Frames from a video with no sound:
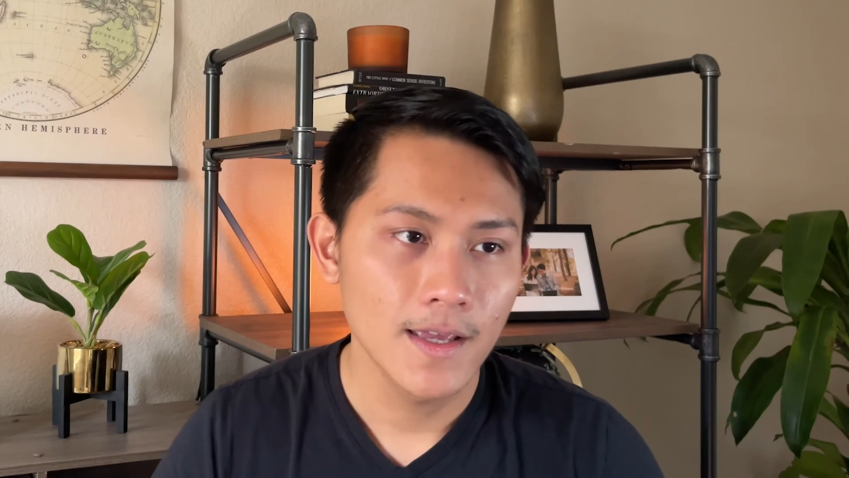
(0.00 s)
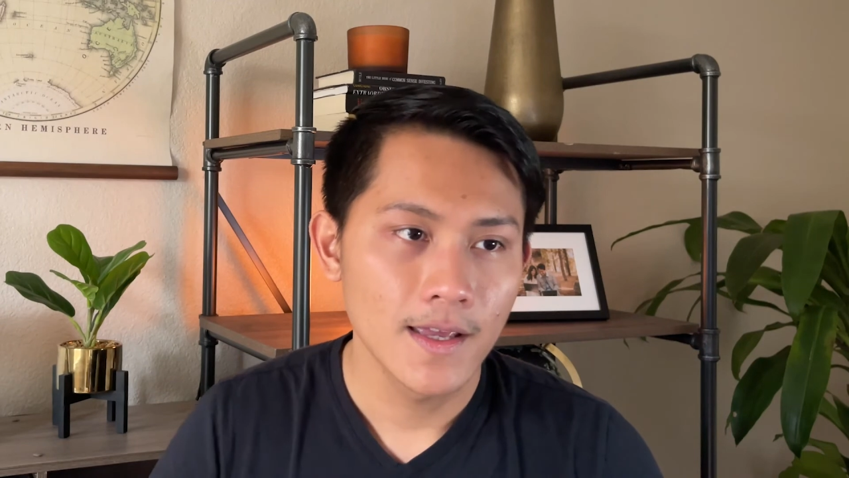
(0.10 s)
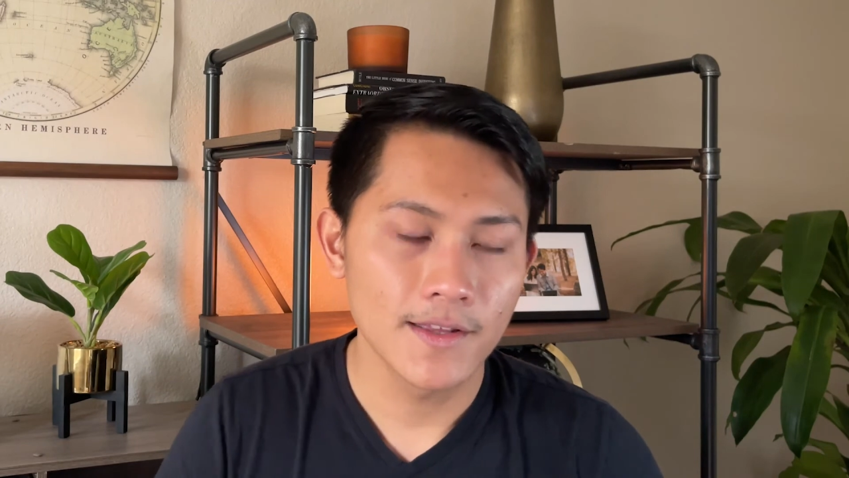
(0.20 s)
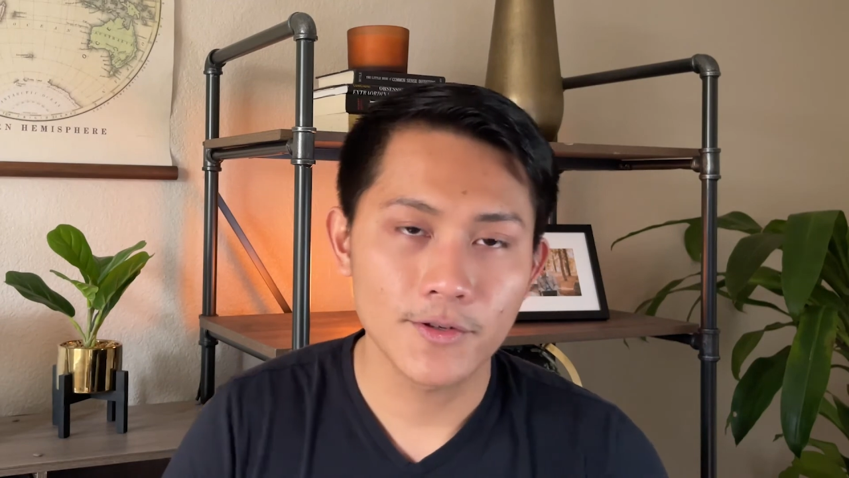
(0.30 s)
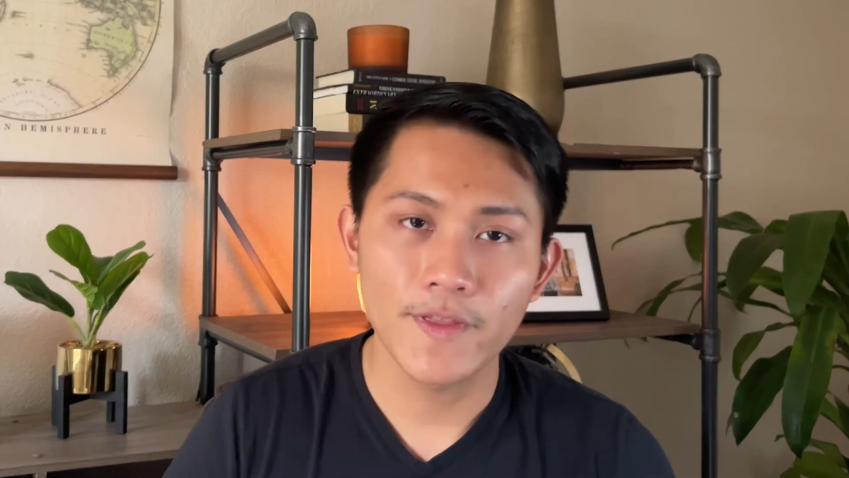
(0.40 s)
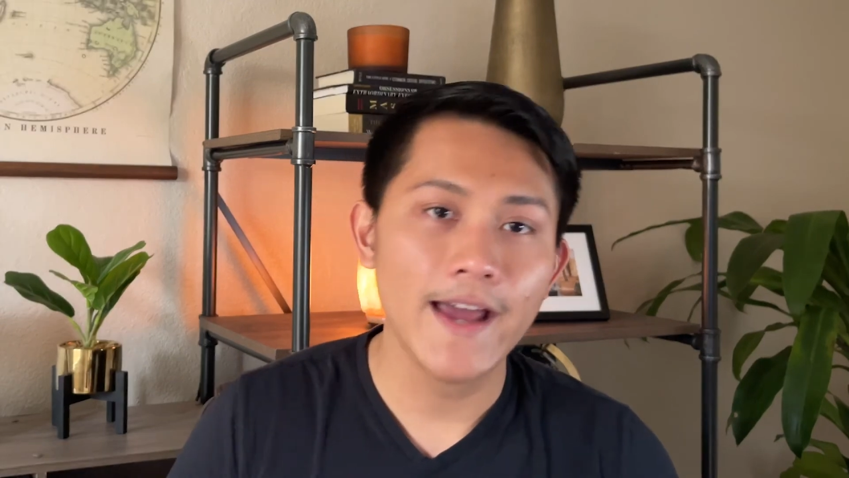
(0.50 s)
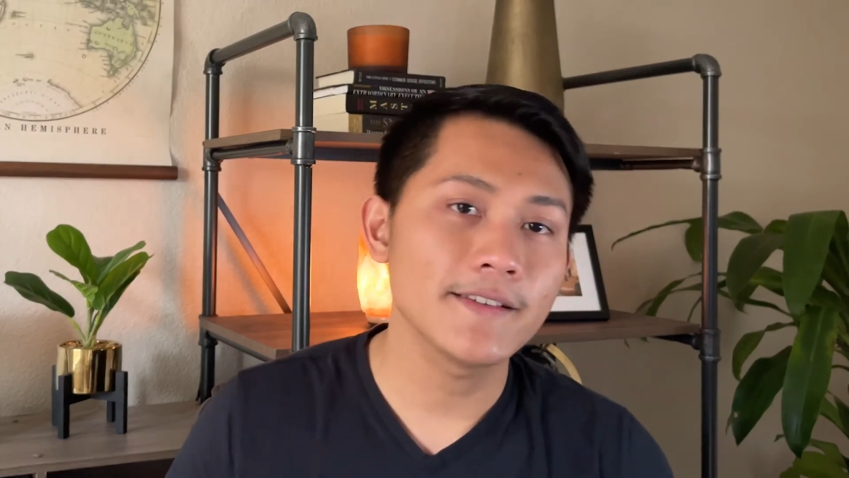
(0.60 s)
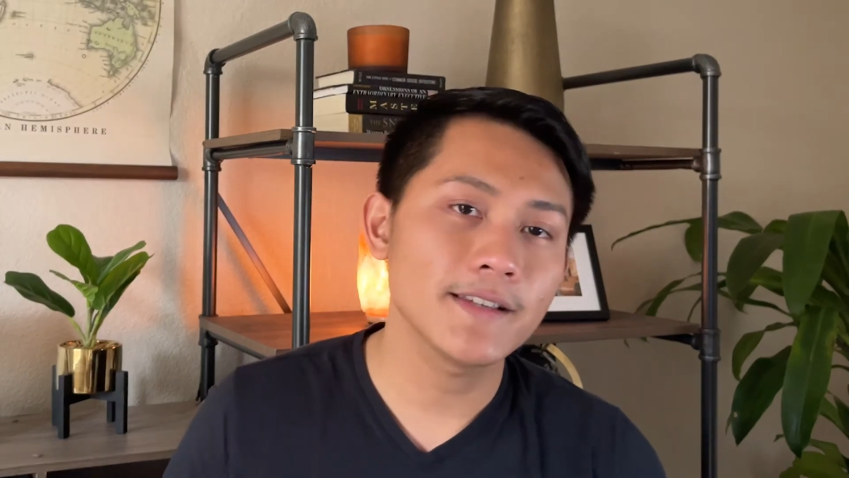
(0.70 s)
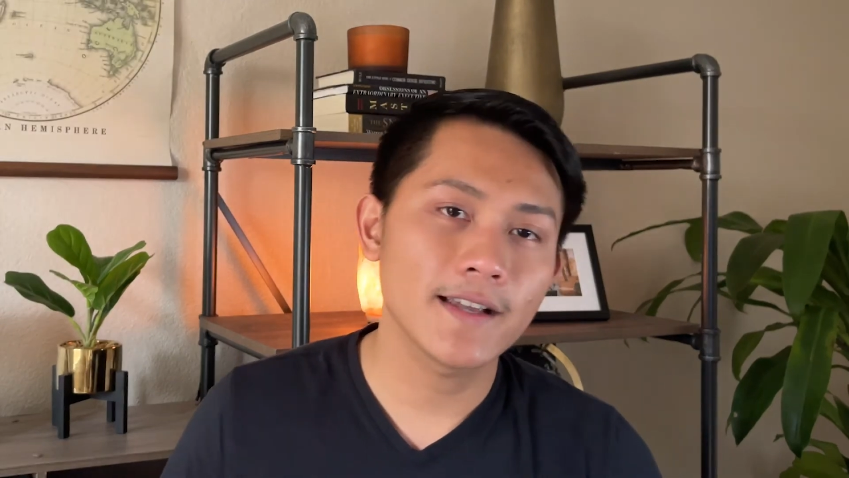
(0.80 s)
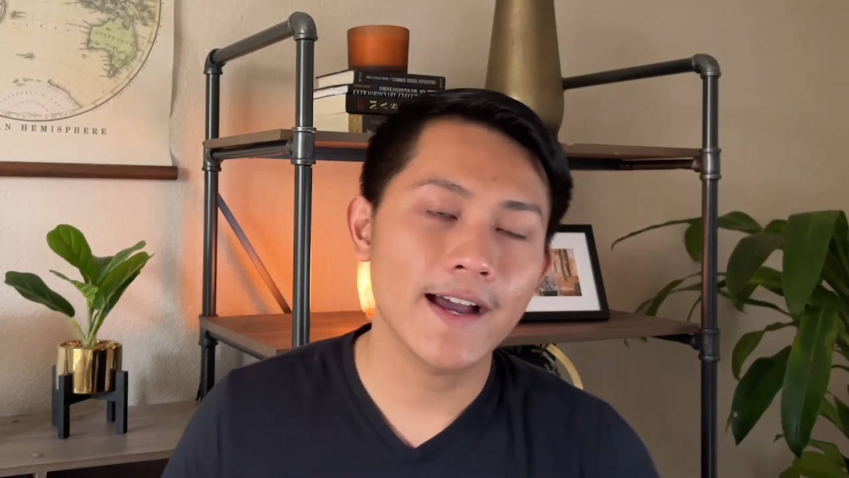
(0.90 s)
And so that
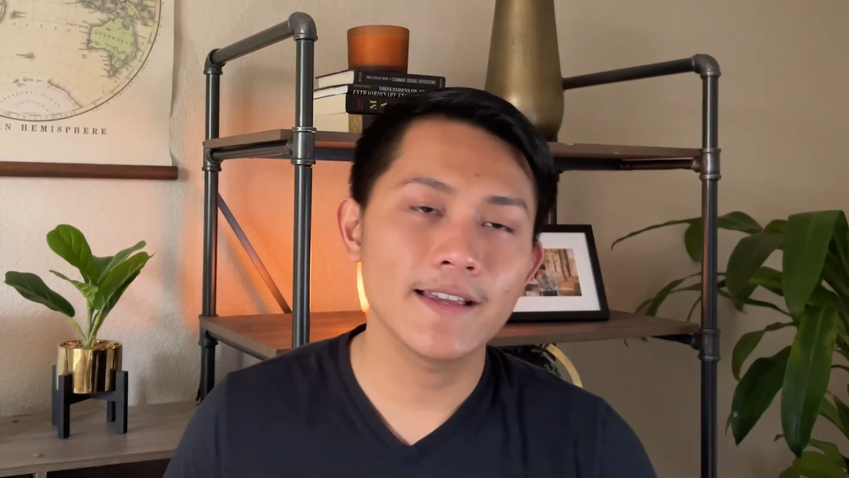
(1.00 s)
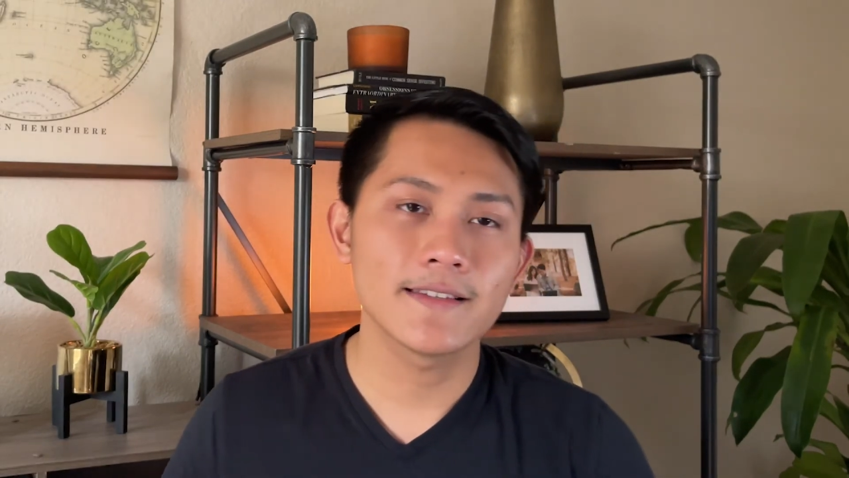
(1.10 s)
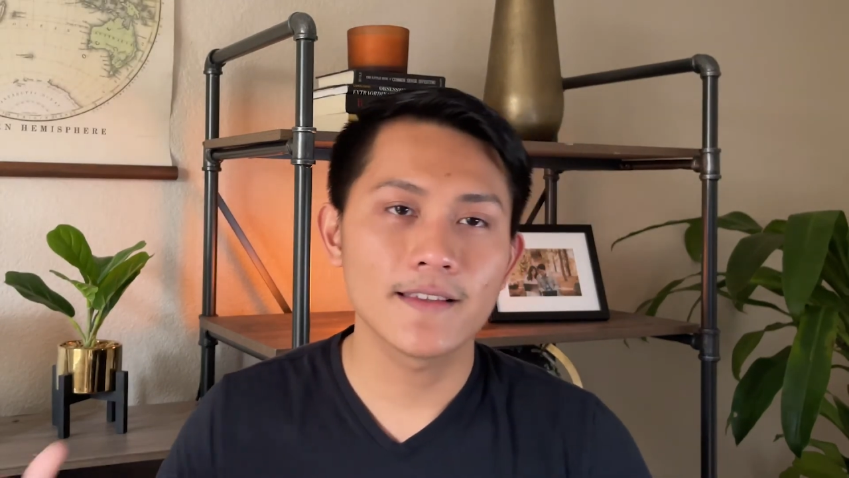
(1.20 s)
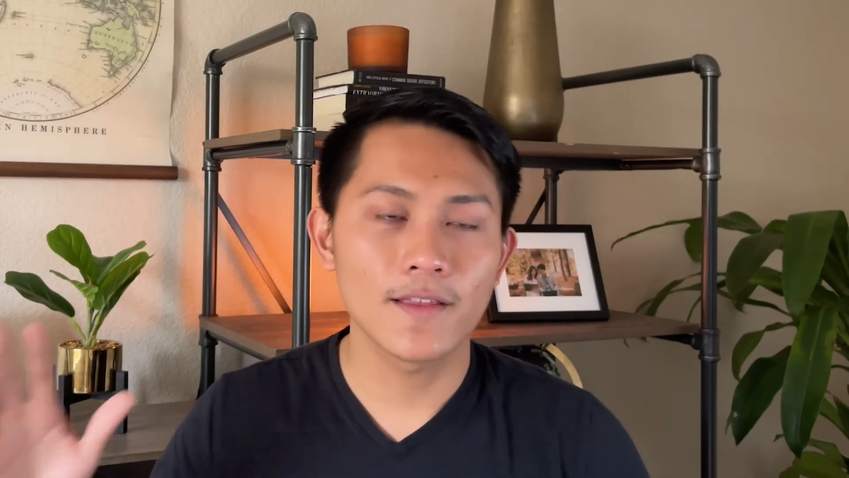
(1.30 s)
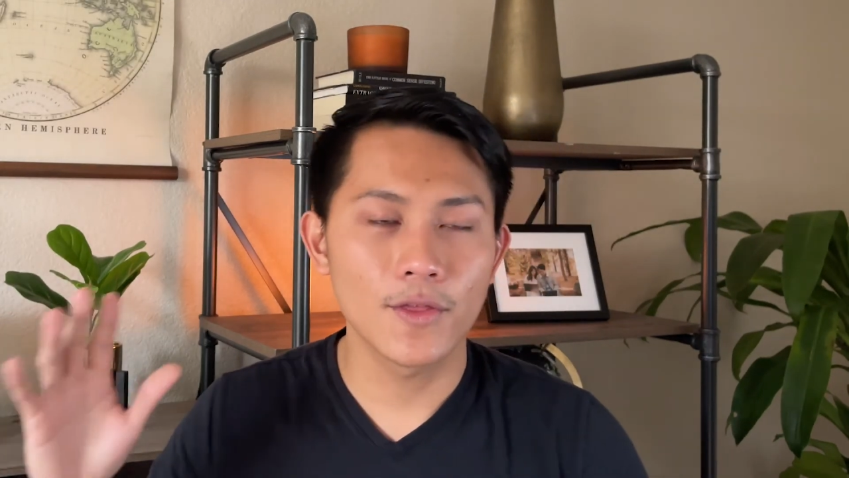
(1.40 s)
is it, guys.